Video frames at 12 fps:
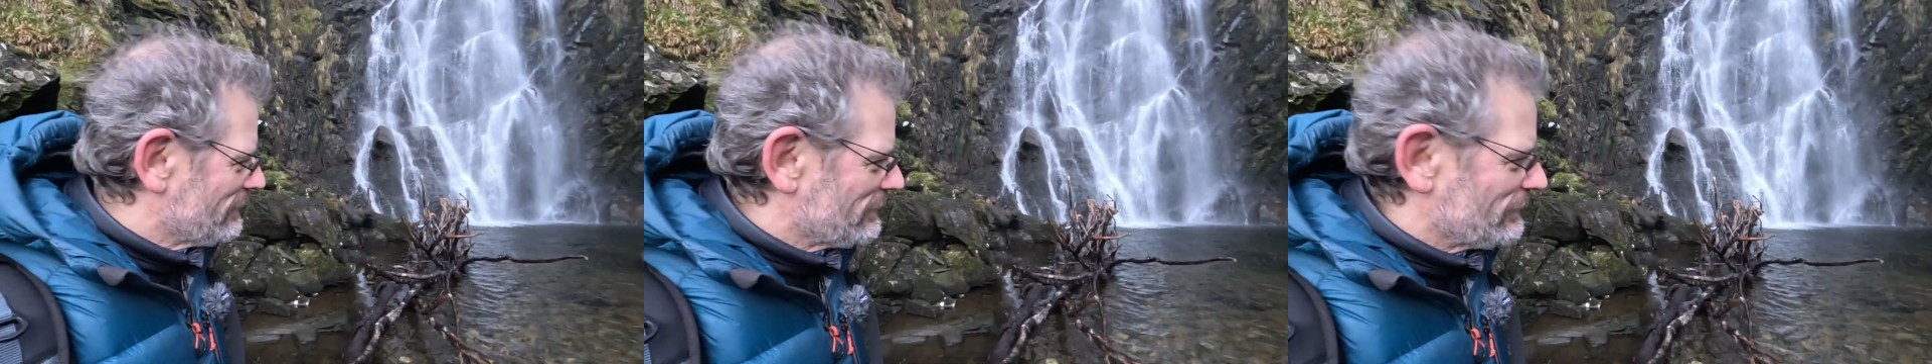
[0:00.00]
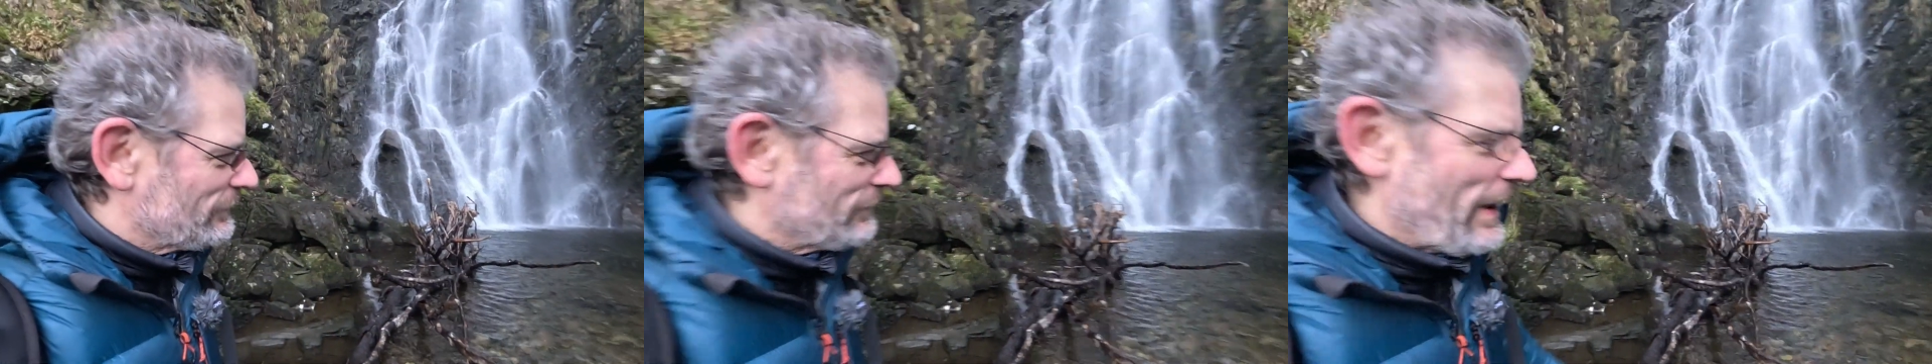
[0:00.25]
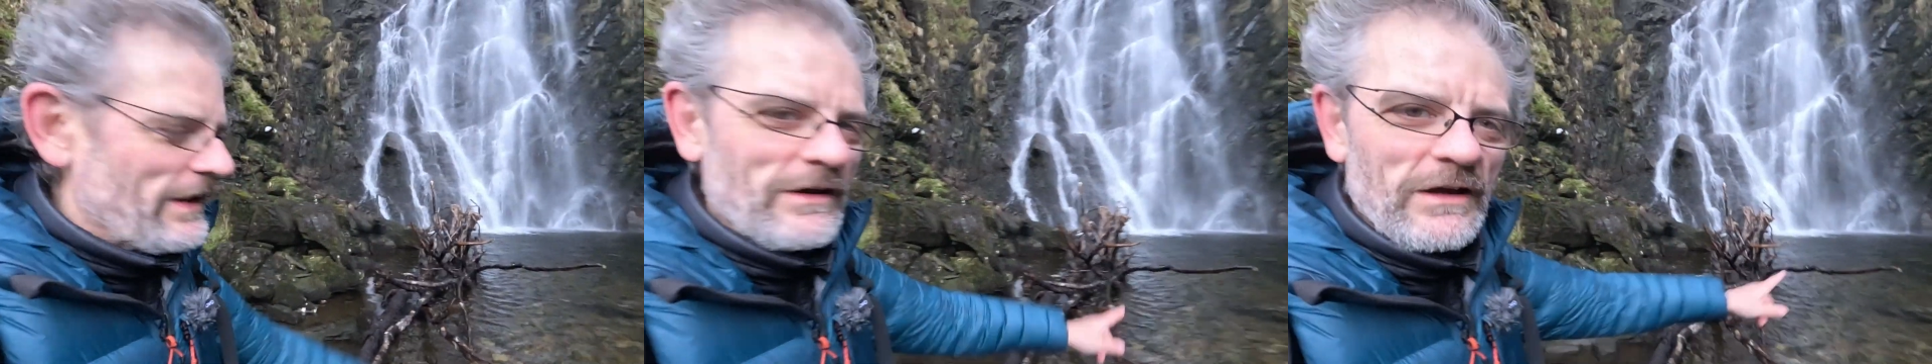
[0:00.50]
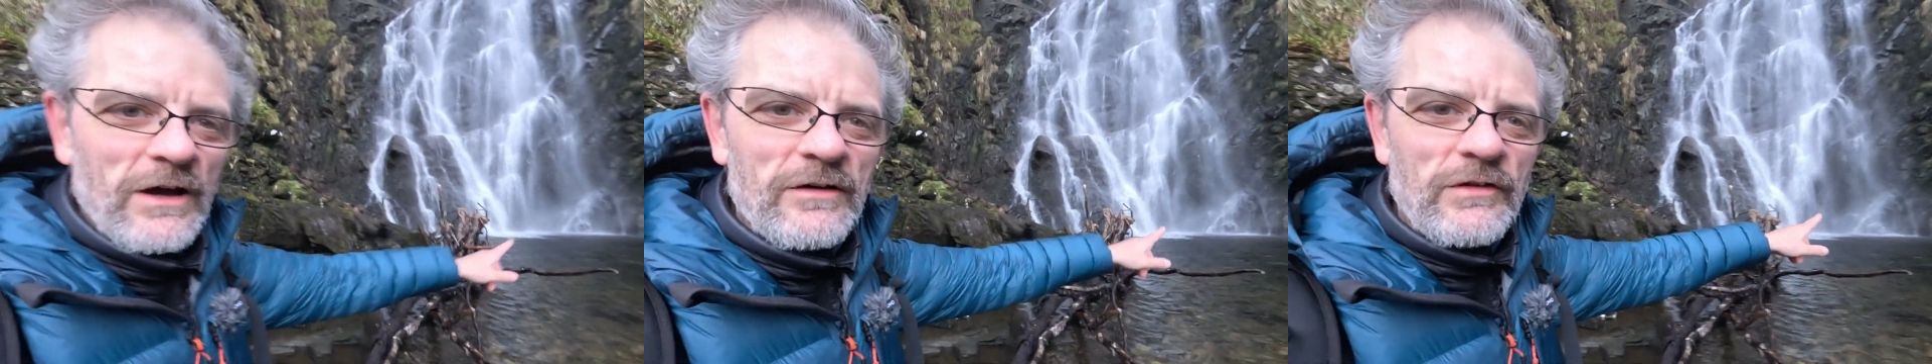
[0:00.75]

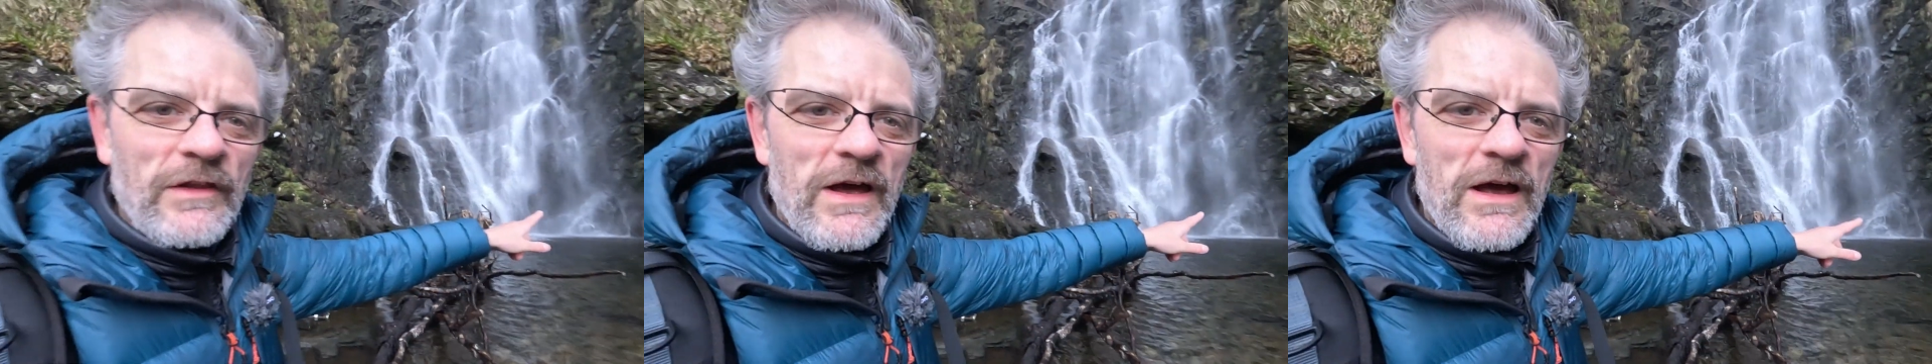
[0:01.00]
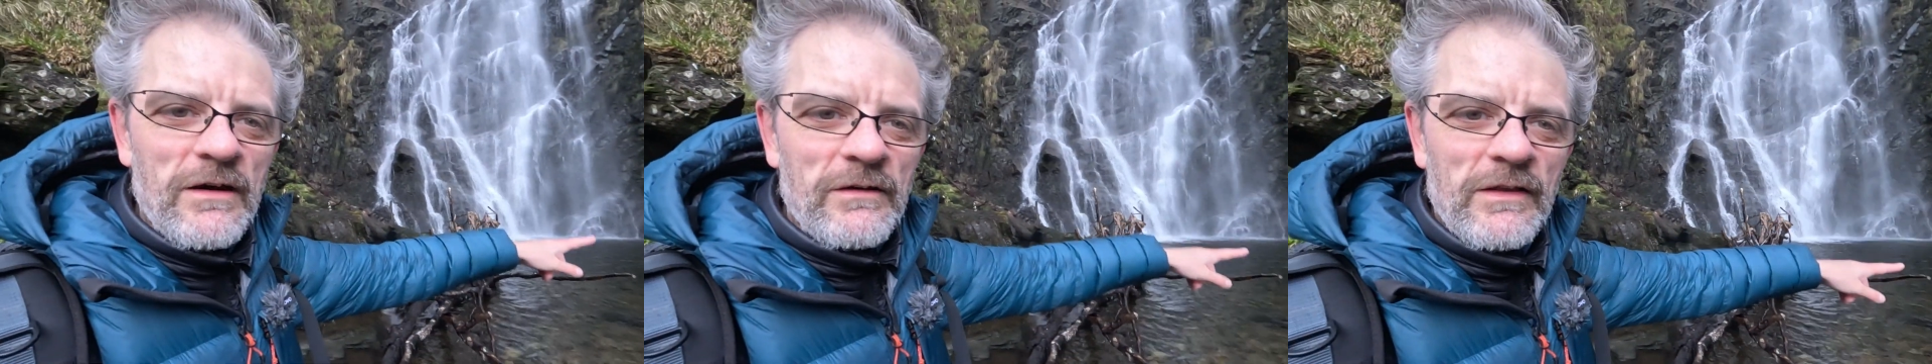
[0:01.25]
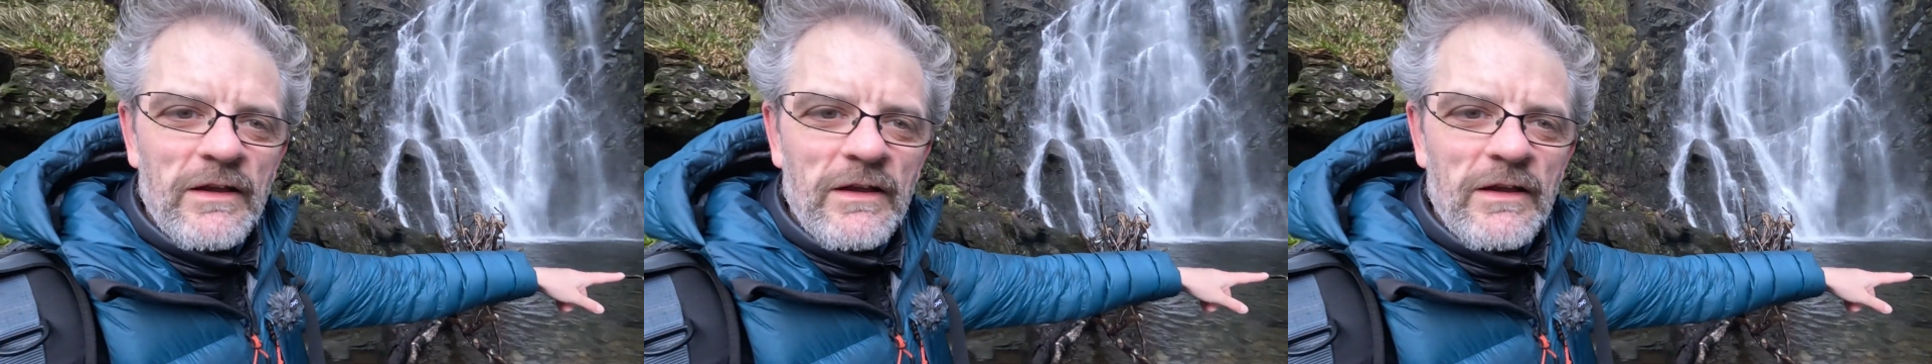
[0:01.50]
Standing over there in